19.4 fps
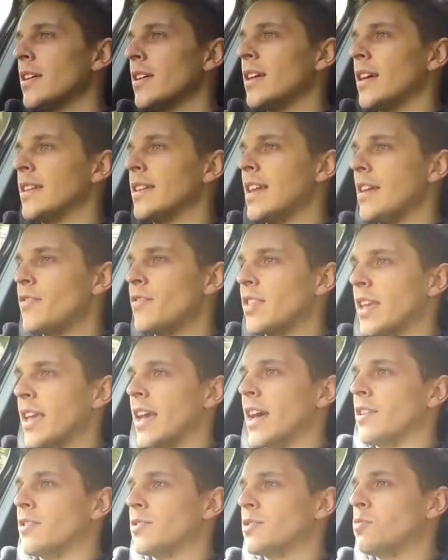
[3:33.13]
and everything
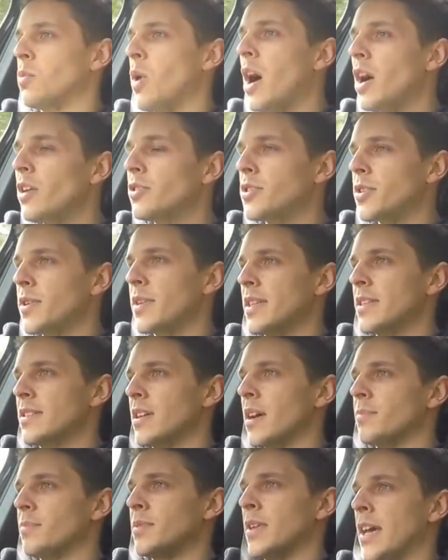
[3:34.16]
else while doing this
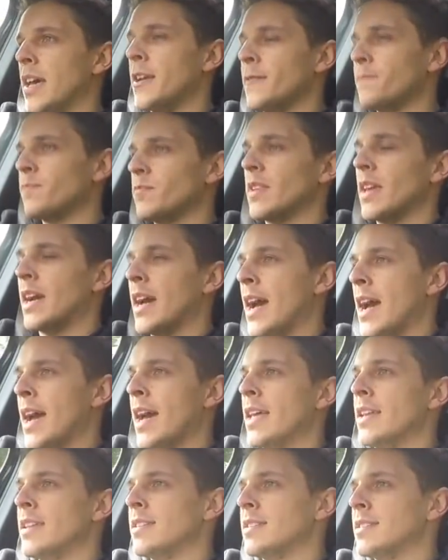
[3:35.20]
update.
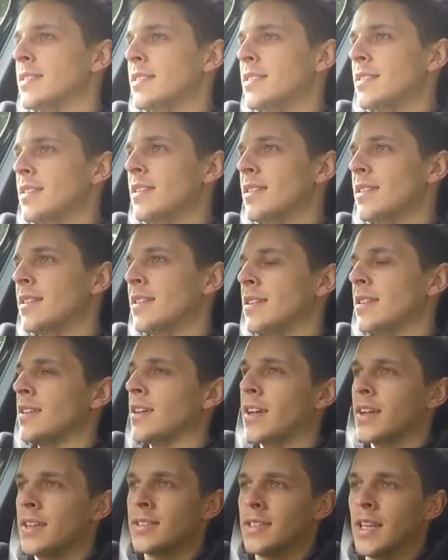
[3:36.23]
And
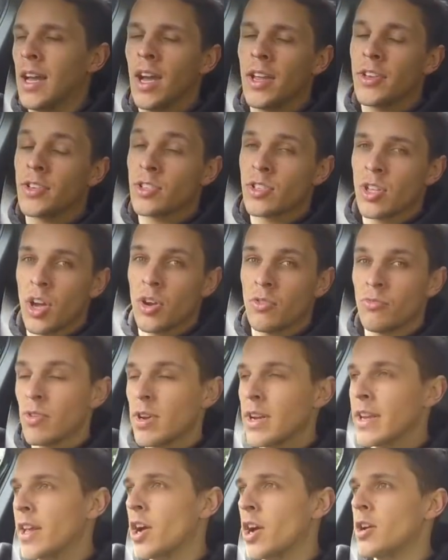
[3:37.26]
like I say, I just
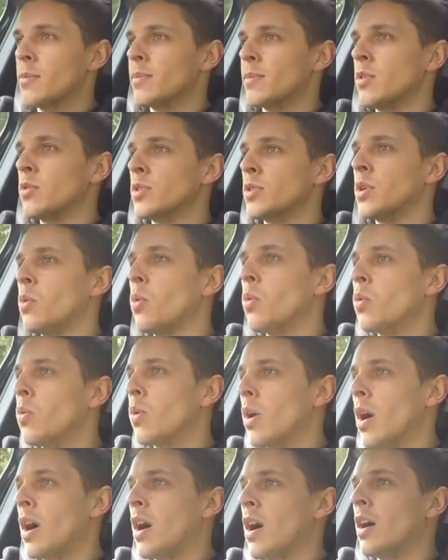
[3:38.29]
really hope that you all
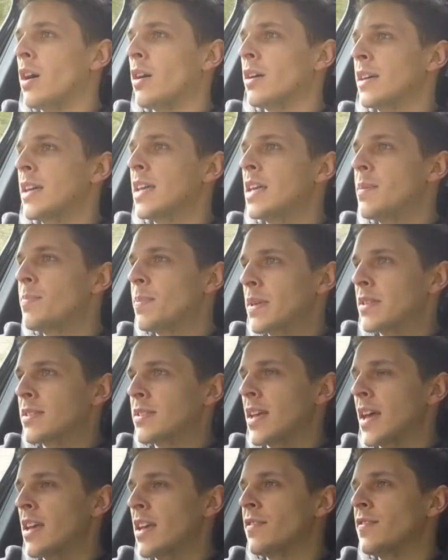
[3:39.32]
are keeping
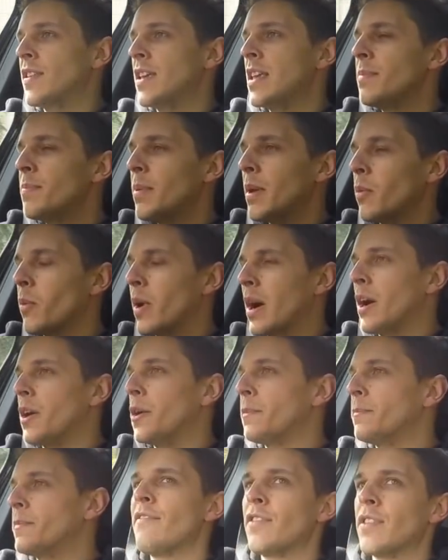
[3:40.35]
safe, keeping
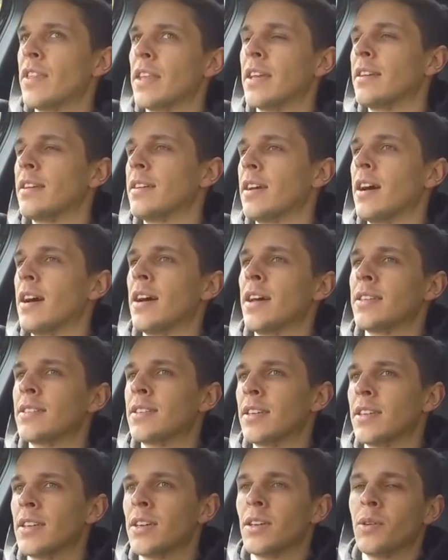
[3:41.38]
well. Everything is
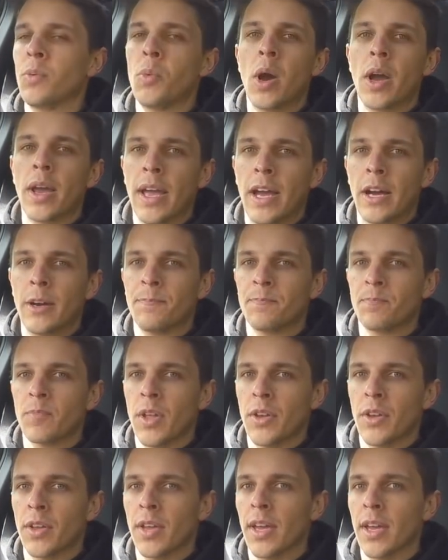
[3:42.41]
going to work out
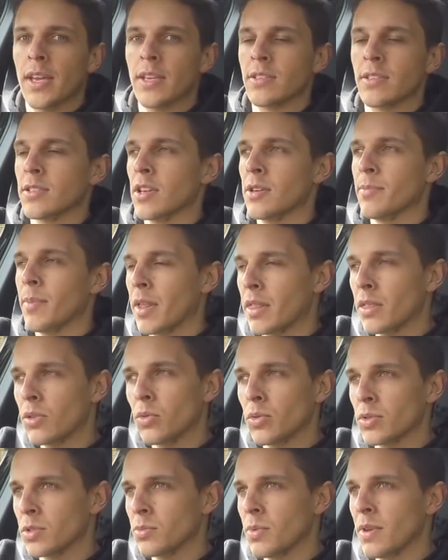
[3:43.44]
okay. So my
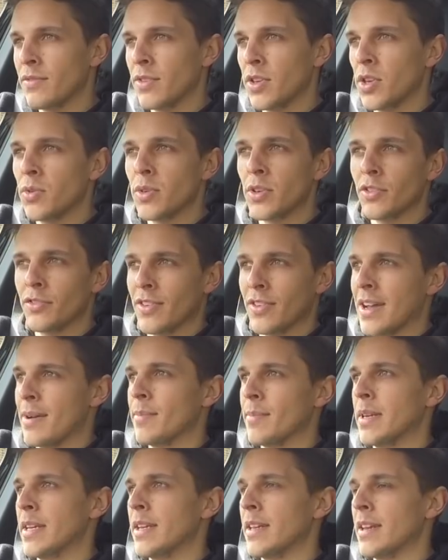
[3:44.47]
thoughts are with you and your
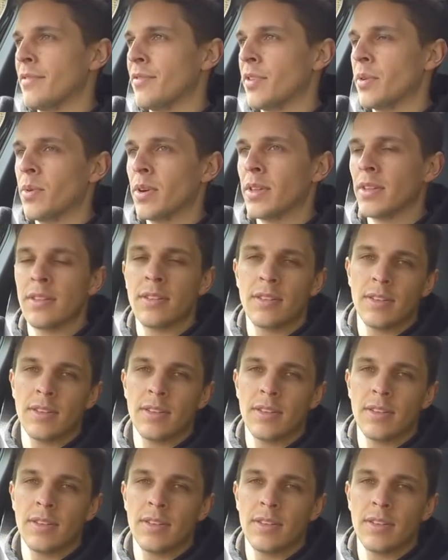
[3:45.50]
family and everyone